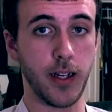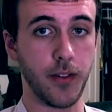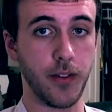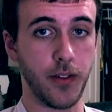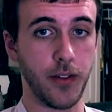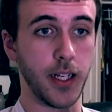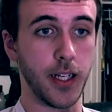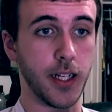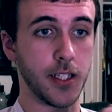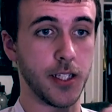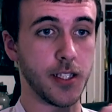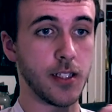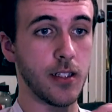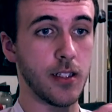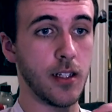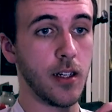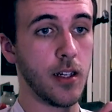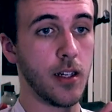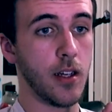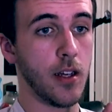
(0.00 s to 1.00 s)
I think it's
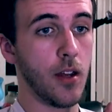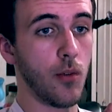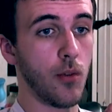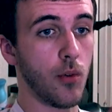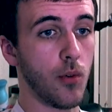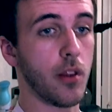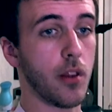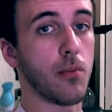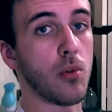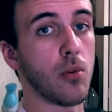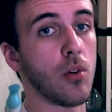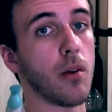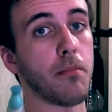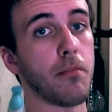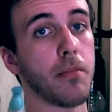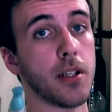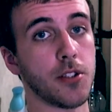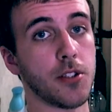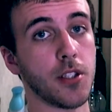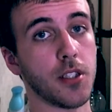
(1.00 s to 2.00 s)
one of the more
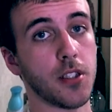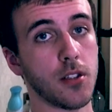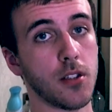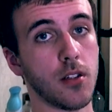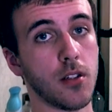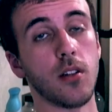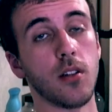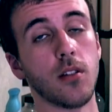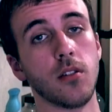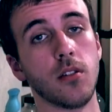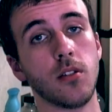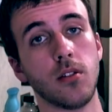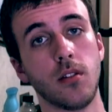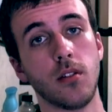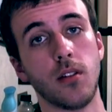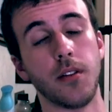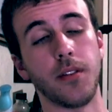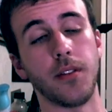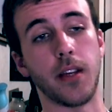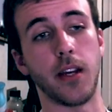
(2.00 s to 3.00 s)
ambitious songs
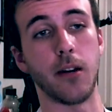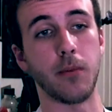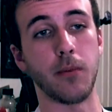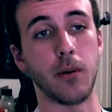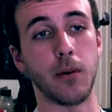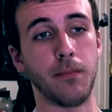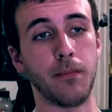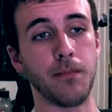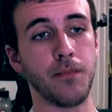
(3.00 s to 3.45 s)
on the album.